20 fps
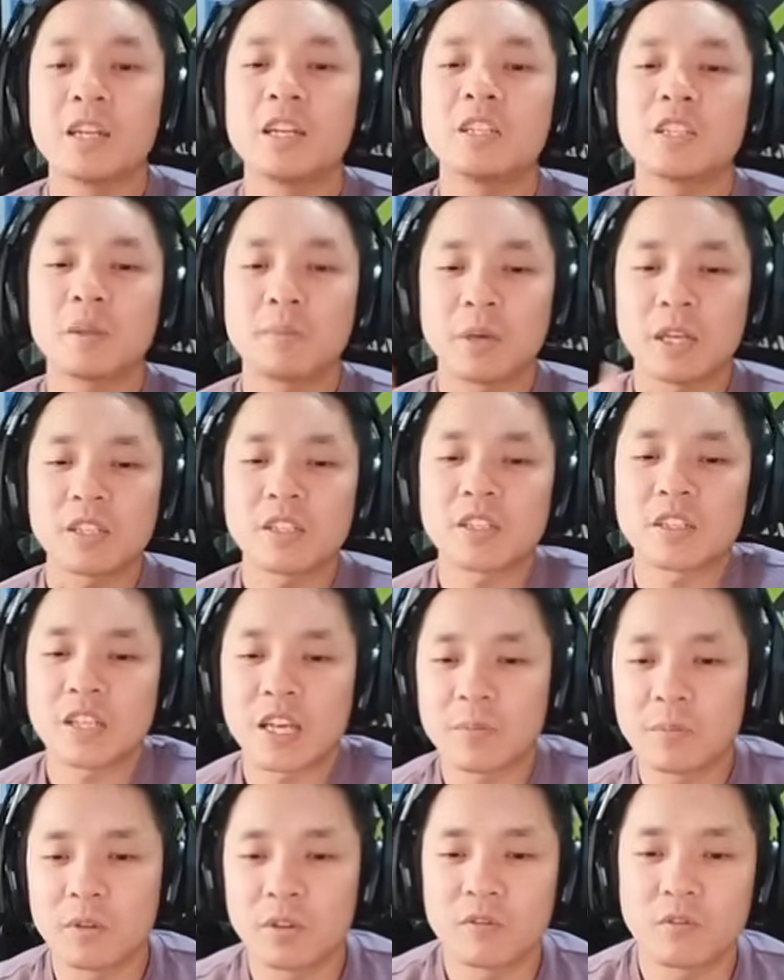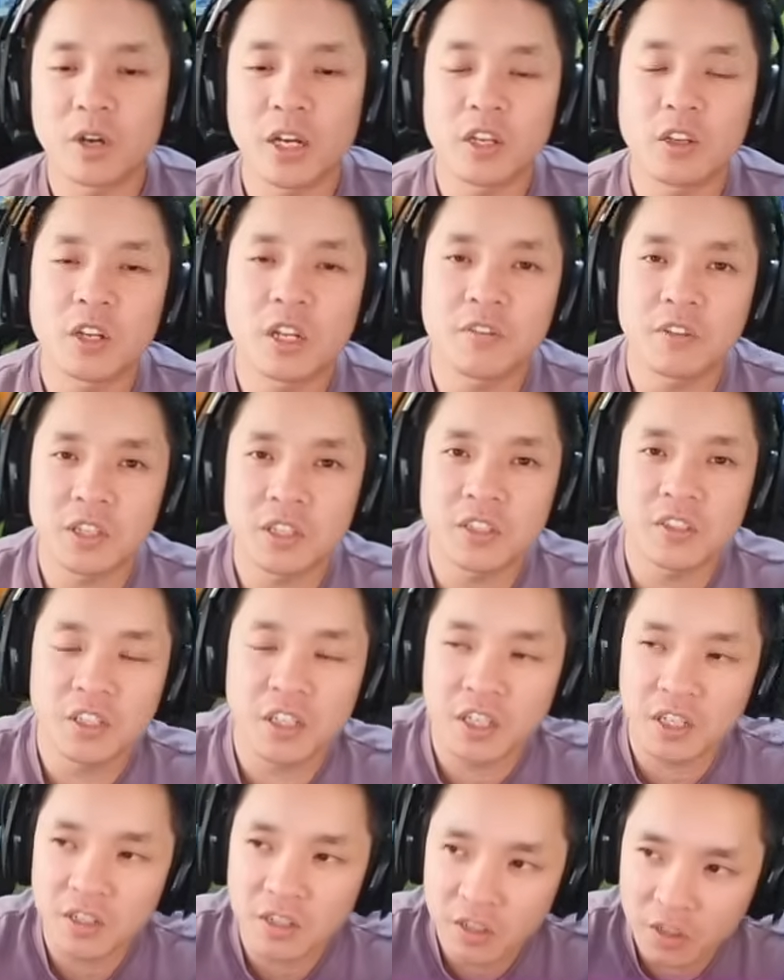is the best example of why you never
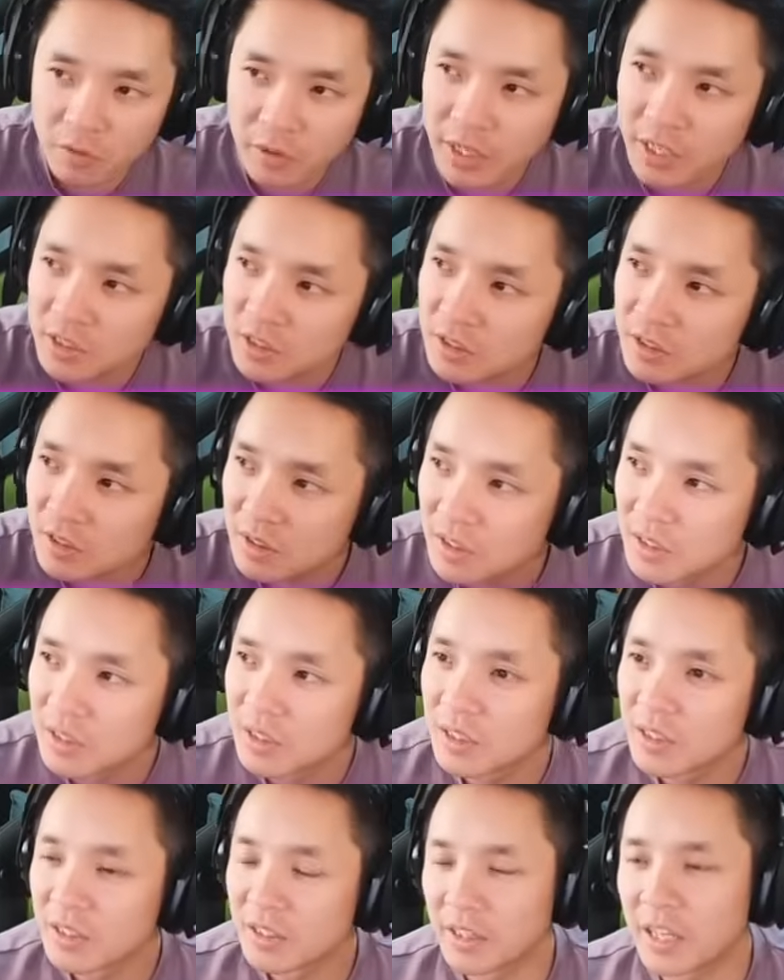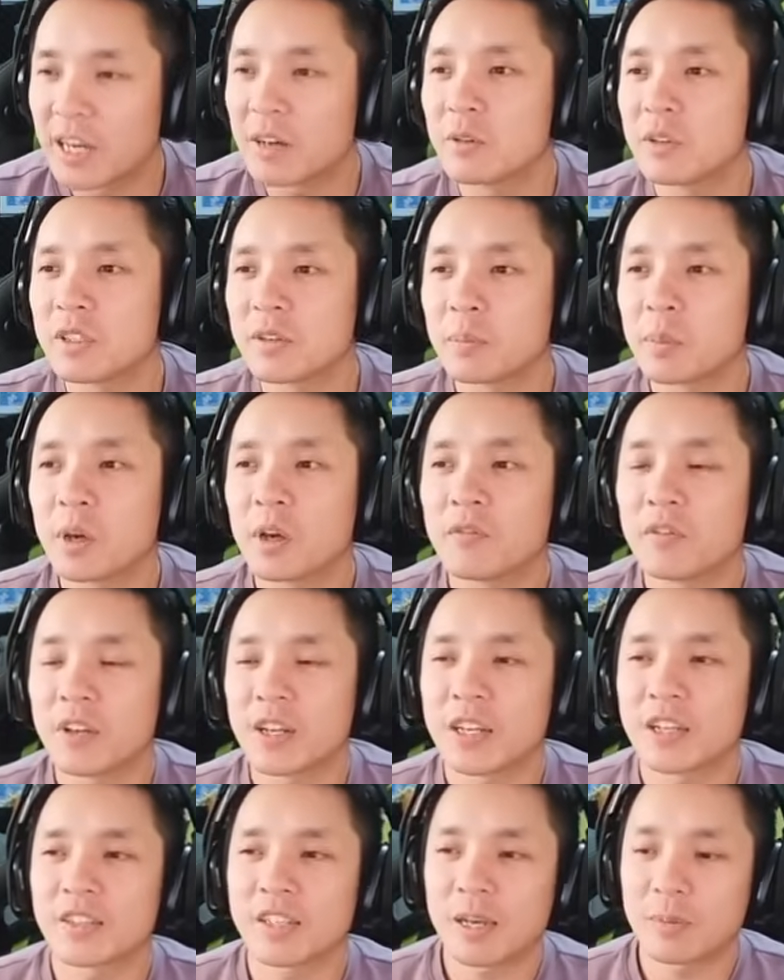concede. Correct. That was a
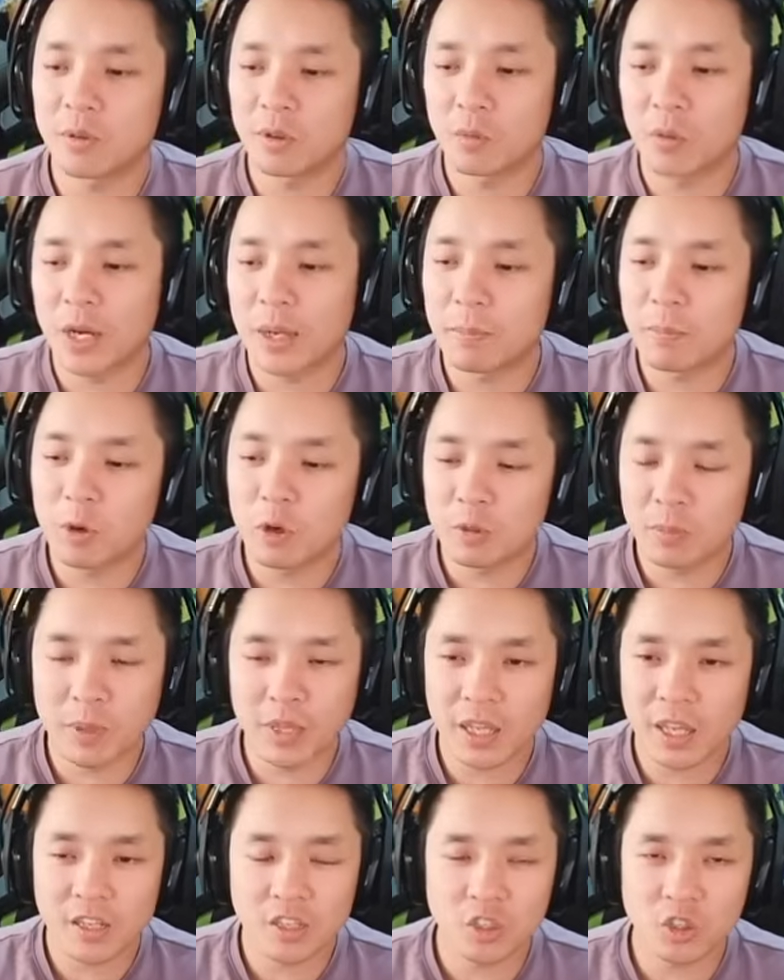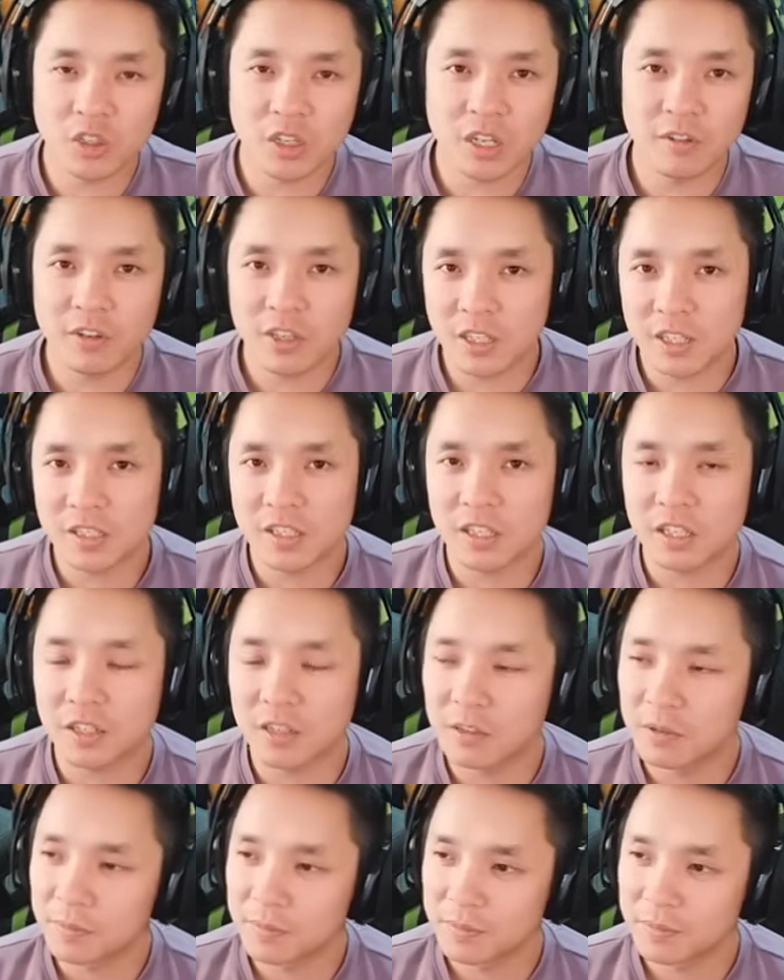perfect example why both players should never concede.